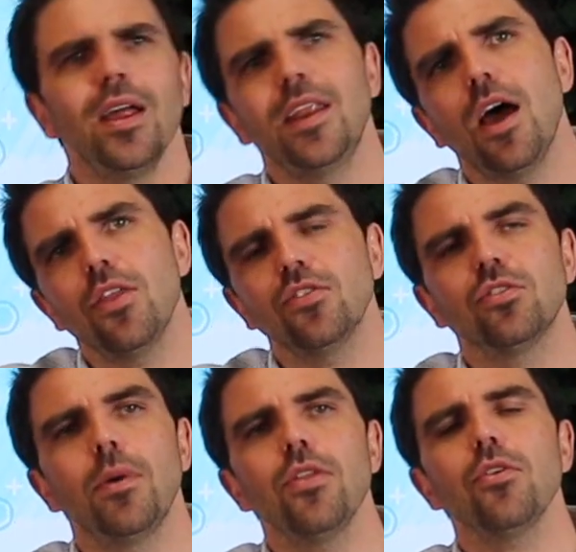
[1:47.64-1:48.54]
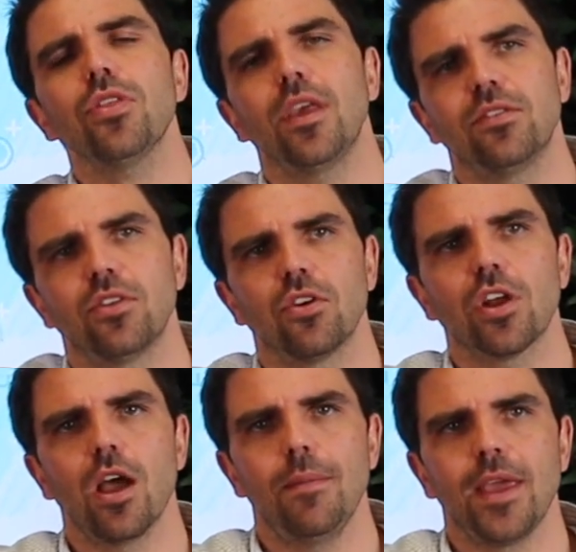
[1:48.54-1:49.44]
Now there's some other things that are
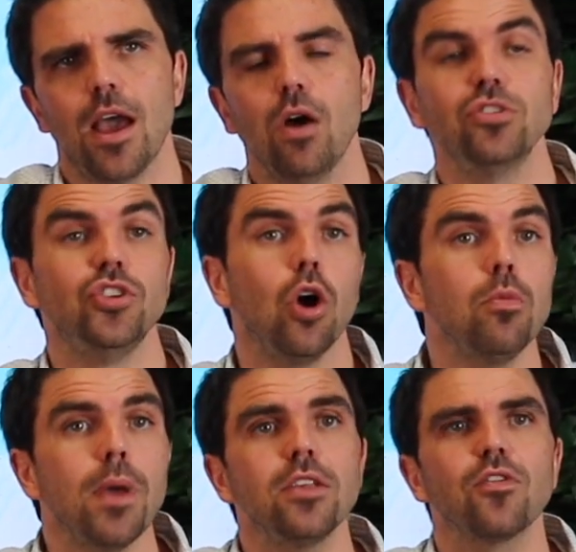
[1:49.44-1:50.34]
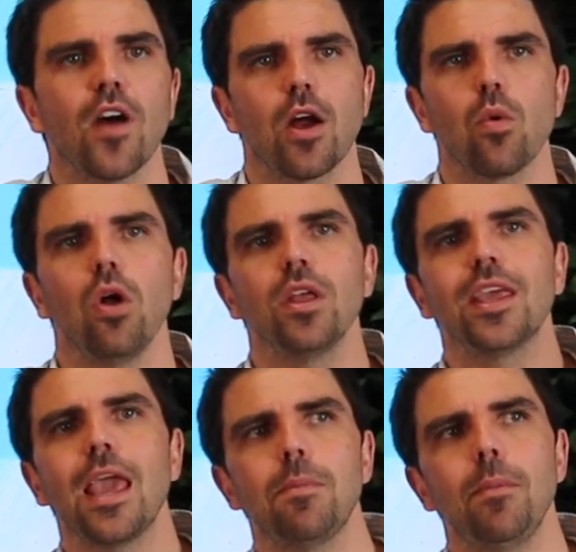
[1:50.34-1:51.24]
coming out, zone-based
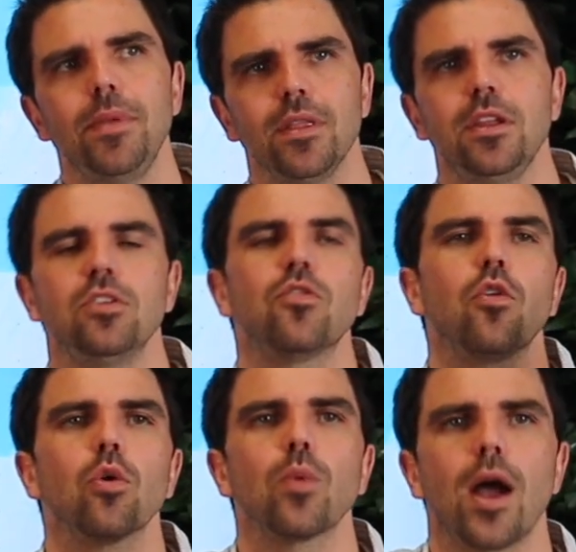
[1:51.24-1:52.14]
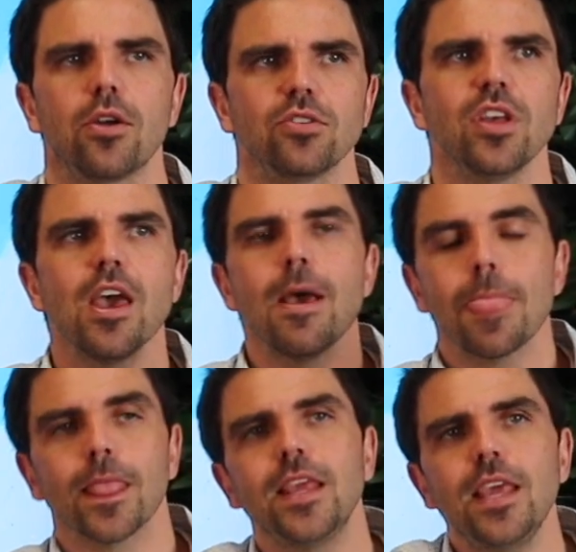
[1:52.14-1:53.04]
firewalling capabilities for routers.
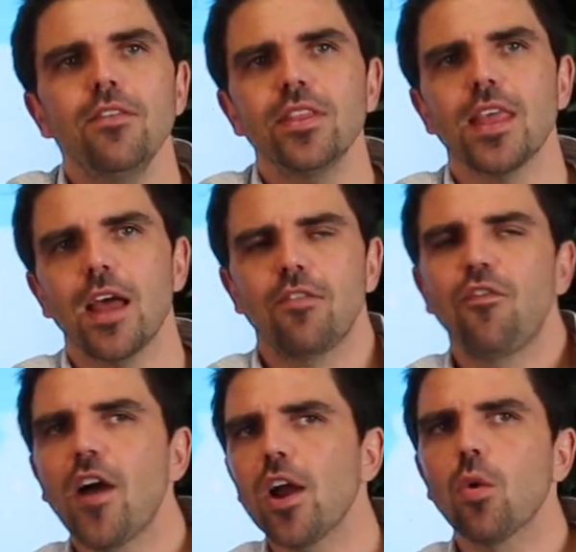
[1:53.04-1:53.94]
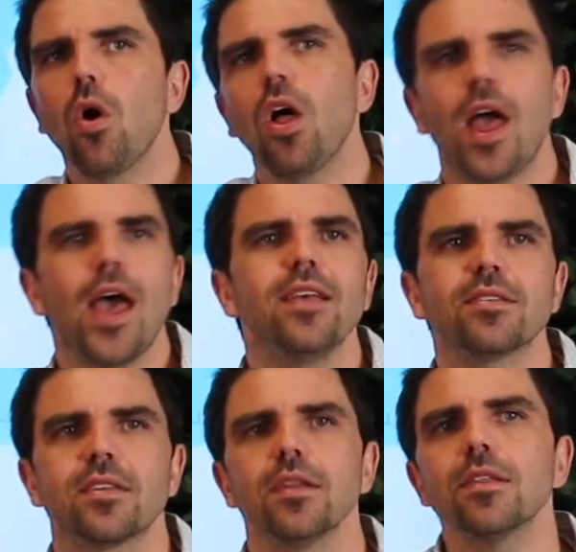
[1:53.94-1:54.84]
Give it that
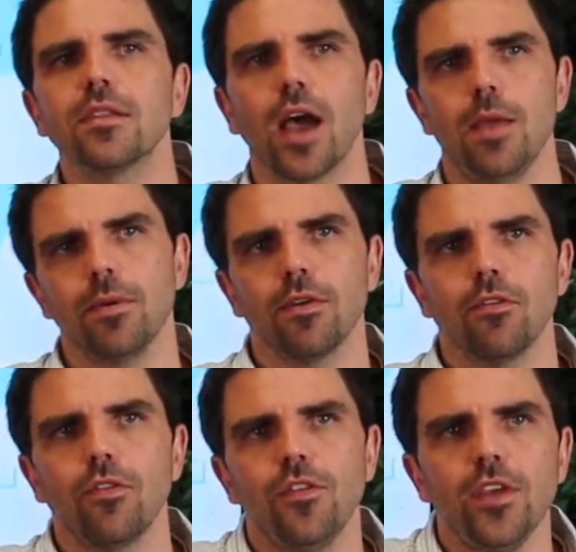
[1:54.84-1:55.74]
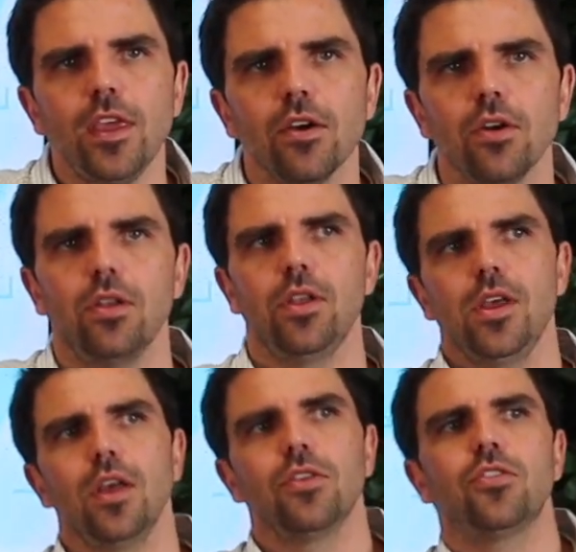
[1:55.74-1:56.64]
firewall-esque type feel.
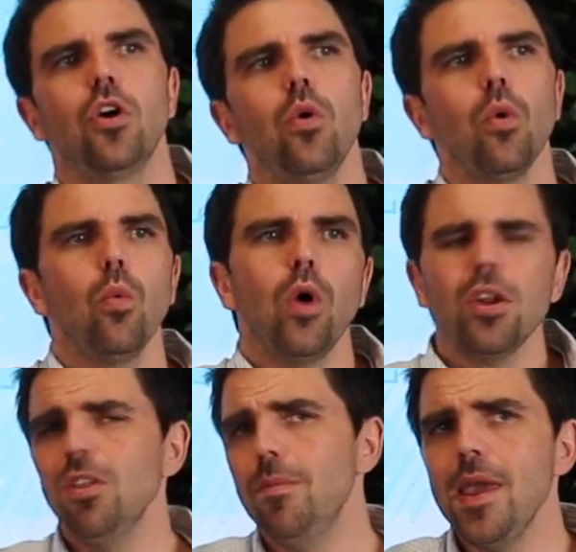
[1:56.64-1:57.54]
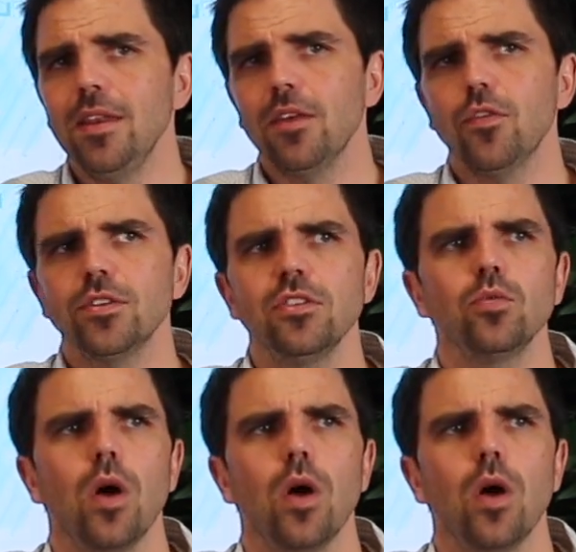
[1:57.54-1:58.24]
So what are the main differences?